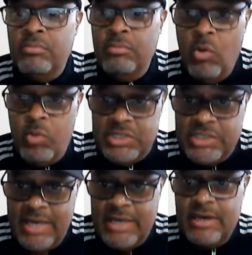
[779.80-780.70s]
But we're
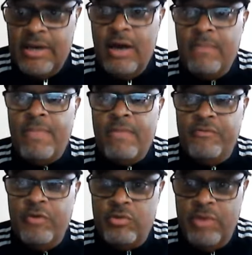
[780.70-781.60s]
setting it up
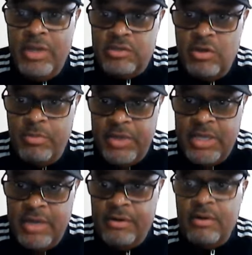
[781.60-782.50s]
for you, your
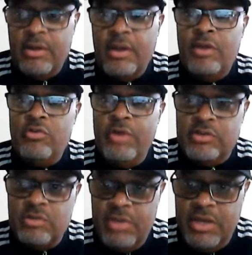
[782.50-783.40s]
beginner and your
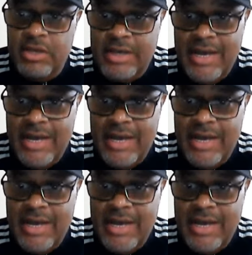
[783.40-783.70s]
intermediate